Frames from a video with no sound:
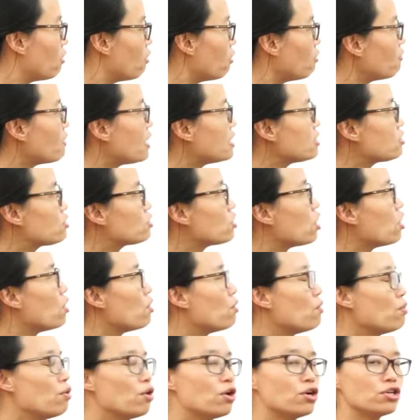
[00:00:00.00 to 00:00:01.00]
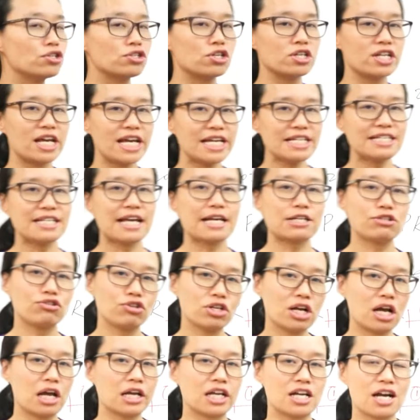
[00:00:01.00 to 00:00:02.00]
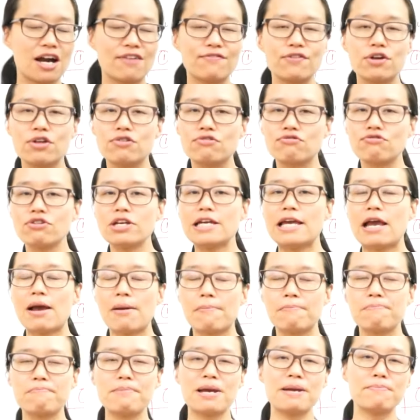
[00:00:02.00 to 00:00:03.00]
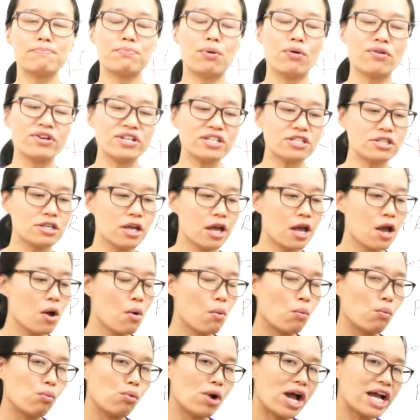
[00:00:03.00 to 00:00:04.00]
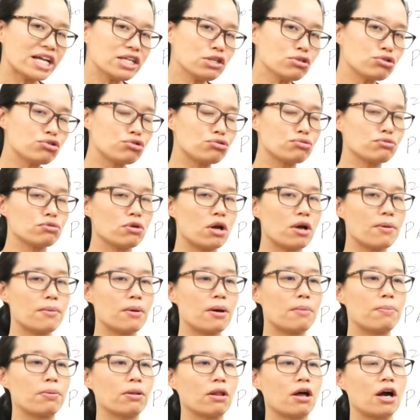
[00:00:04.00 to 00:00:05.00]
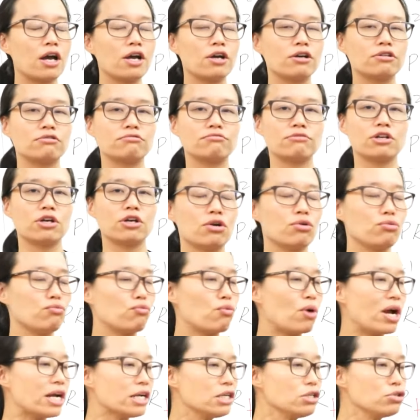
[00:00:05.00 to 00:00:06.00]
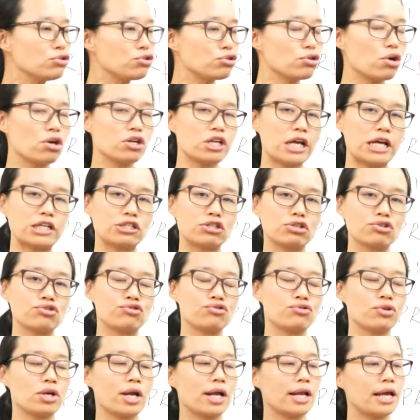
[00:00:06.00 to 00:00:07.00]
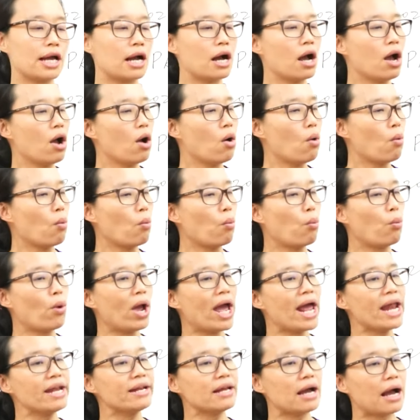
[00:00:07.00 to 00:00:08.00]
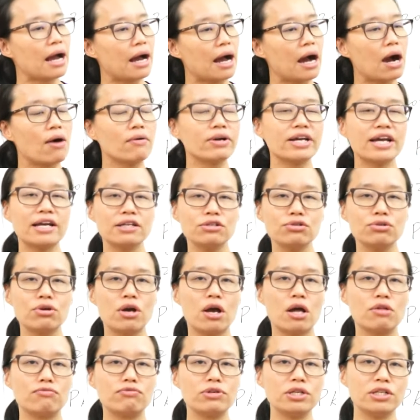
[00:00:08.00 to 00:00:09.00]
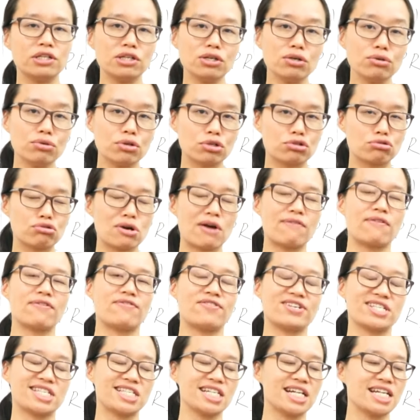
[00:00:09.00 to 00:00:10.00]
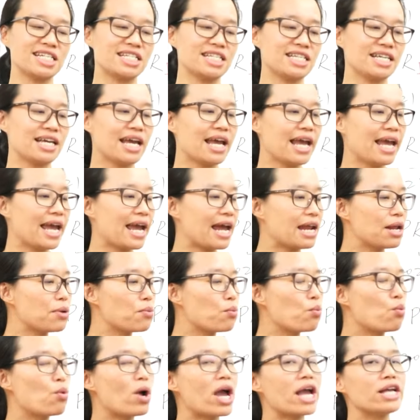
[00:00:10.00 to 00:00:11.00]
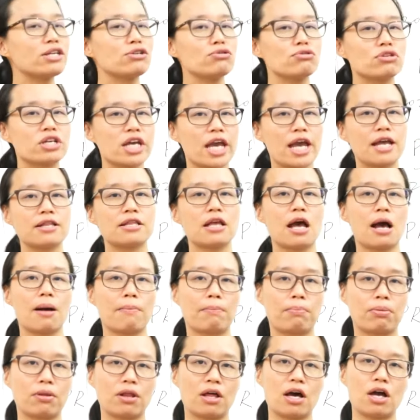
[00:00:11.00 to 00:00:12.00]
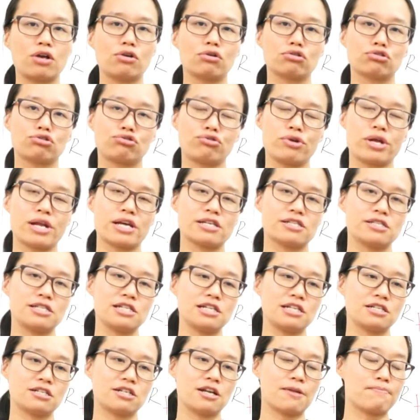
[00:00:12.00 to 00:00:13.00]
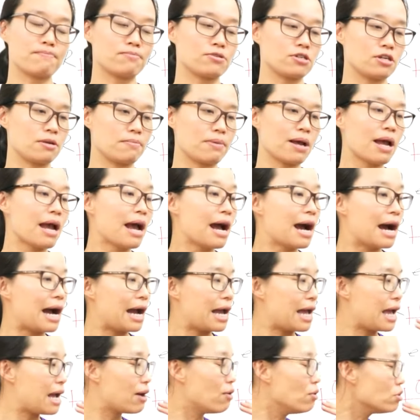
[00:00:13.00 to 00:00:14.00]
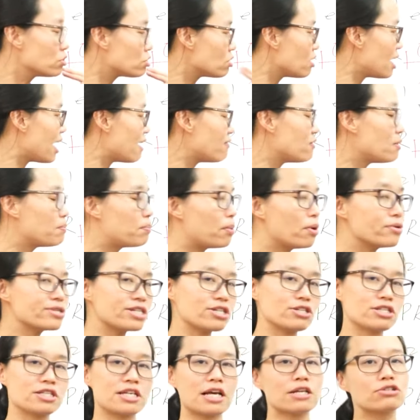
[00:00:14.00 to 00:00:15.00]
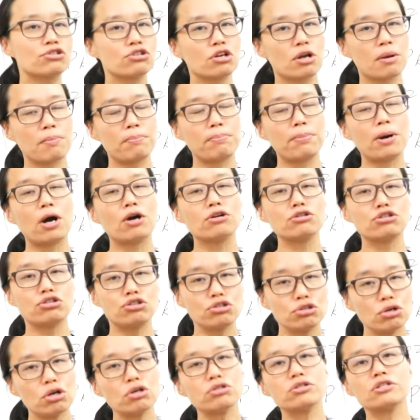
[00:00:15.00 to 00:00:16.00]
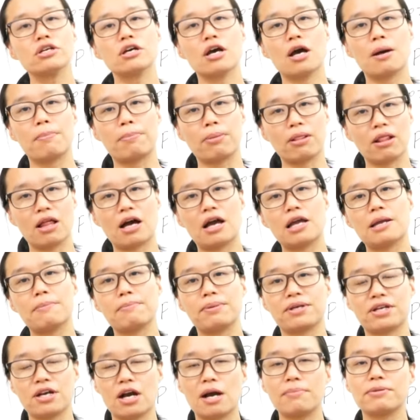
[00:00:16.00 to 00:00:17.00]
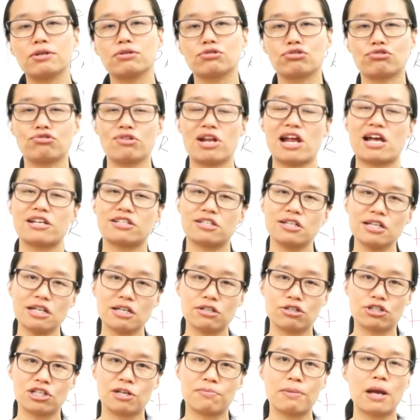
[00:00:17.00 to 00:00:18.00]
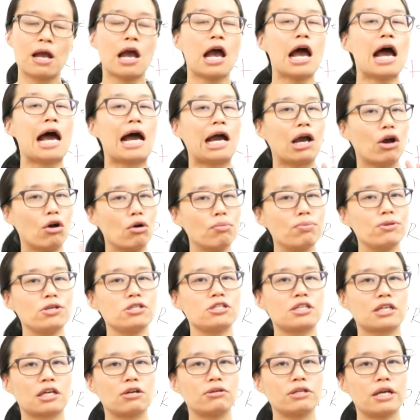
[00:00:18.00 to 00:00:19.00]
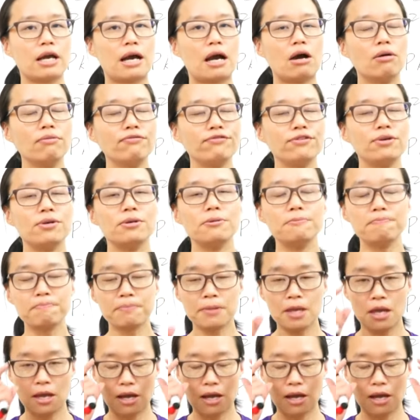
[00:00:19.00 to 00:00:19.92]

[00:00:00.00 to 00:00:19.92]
All right, so today's section, I cover 3 main points. When you should apply, when you should enter Australia, how can you renew your travel facility, and when you can apply Australian citizenship. I also have a bonus section about children applying becoming Australian citizenship. I hope this is going to help you.